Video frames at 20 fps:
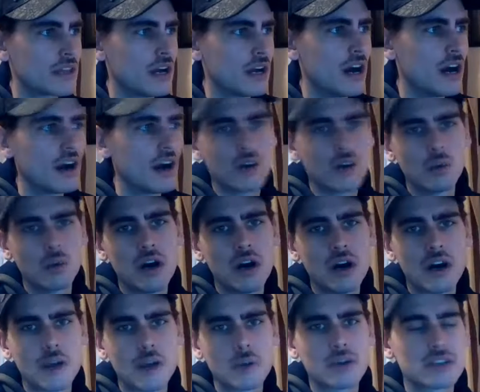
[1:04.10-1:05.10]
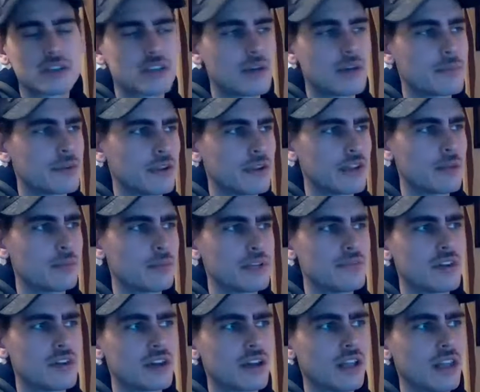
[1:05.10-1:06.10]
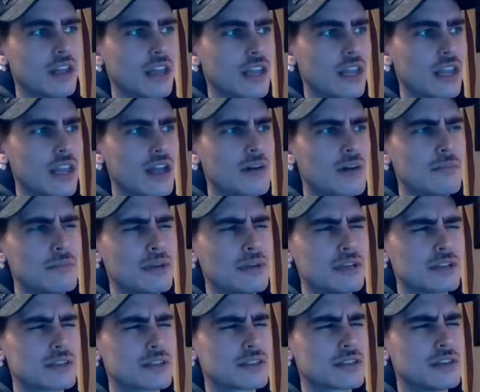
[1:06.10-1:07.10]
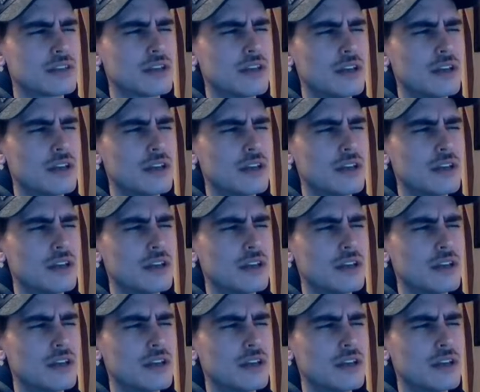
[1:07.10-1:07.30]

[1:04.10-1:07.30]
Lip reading: Ottawa. Ottawa's up early, I believe, on Columbus.